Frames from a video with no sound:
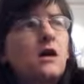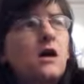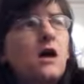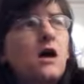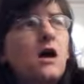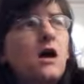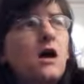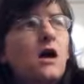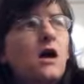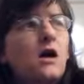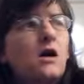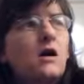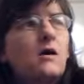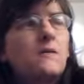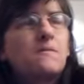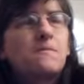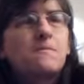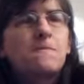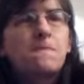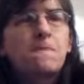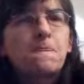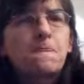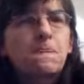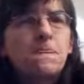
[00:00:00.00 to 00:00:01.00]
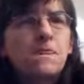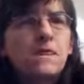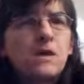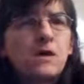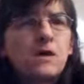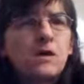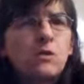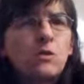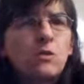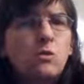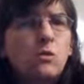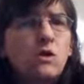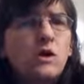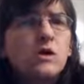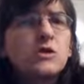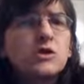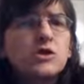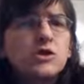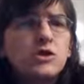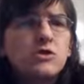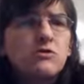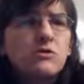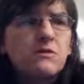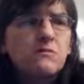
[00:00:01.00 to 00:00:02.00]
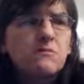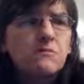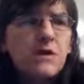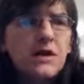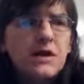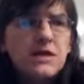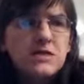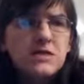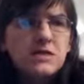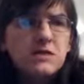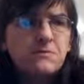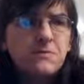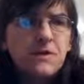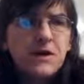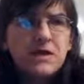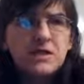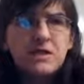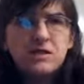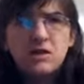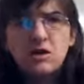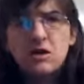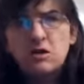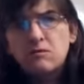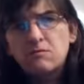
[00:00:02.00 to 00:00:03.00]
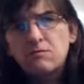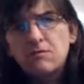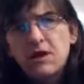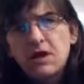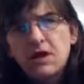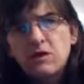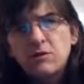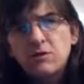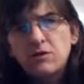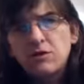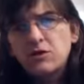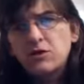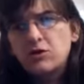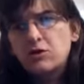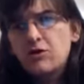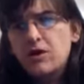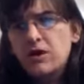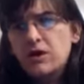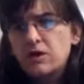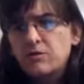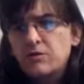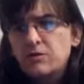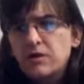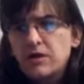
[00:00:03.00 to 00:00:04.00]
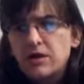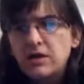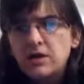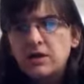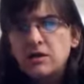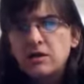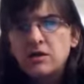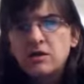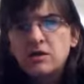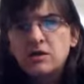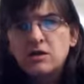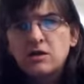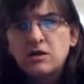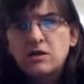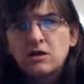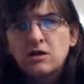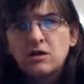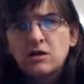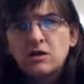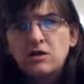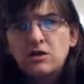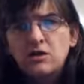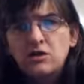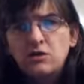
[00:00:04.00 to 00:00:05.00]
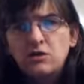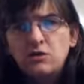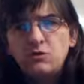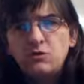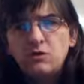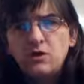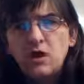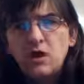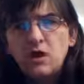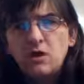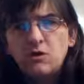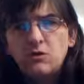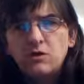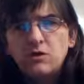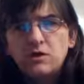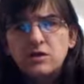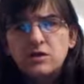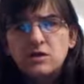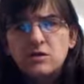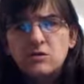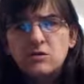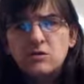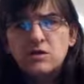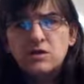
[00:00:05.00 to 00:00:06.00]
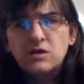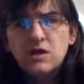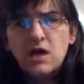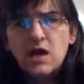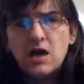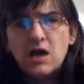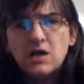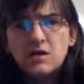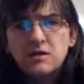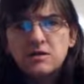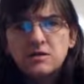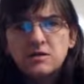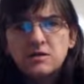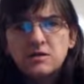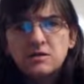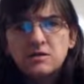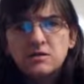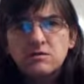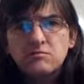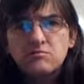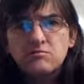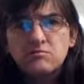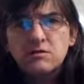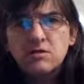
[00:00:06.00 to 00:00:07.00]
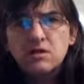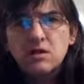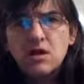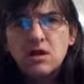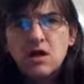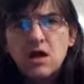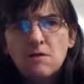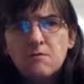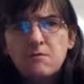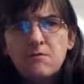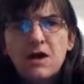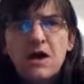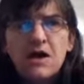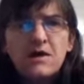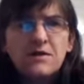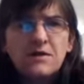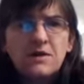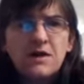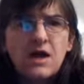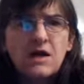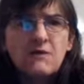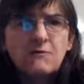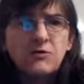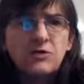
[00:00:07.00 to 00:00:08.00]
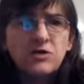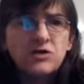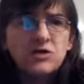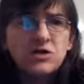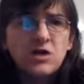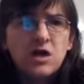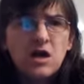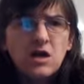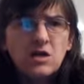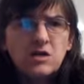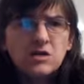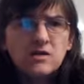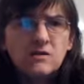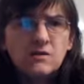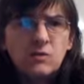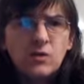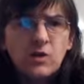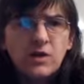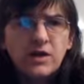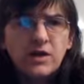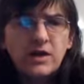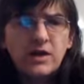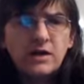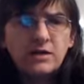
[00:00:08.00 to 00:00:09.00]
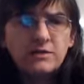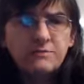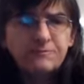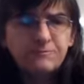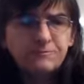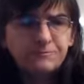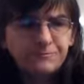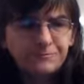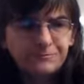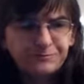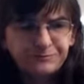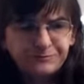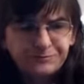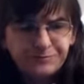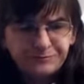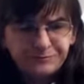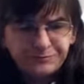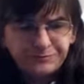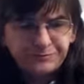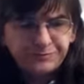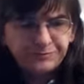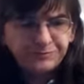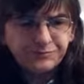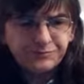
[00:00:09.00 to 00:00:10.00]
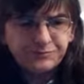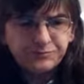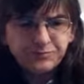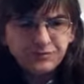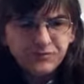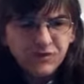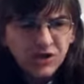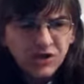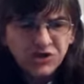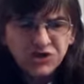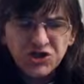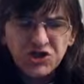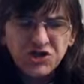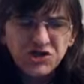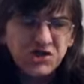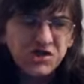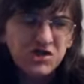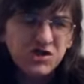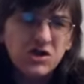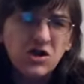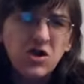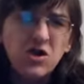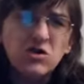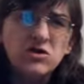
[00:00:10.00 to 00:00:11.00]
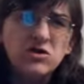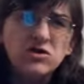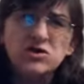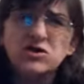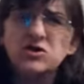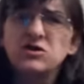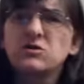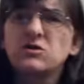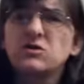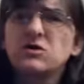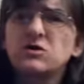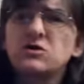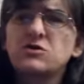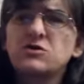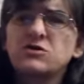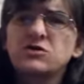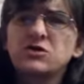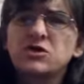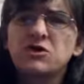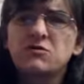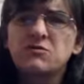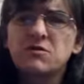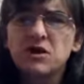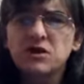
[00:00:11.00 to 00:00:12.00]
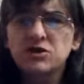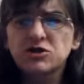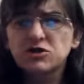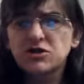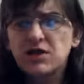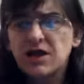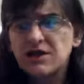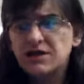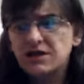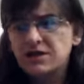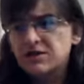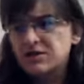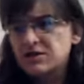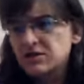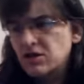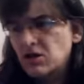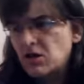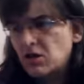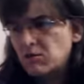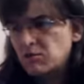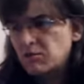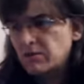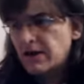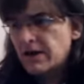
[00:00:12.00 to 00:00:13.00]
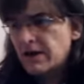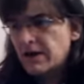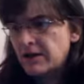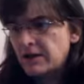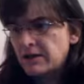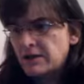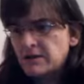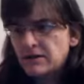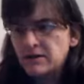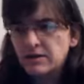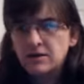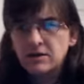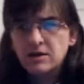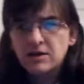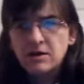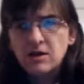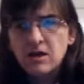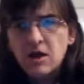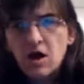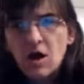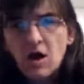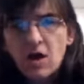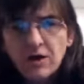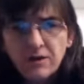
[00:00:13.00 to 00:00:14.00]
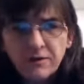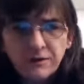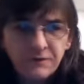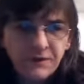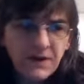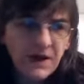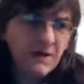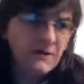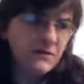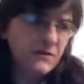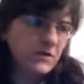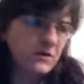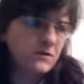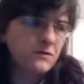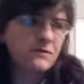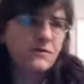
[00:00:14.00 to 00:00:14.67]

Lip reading: Once you're in base-to-base combat with your enemy, you know that you stand a better than average chance of winning, just as long as you don't lose too much getting into combat. I found it a fun way to play.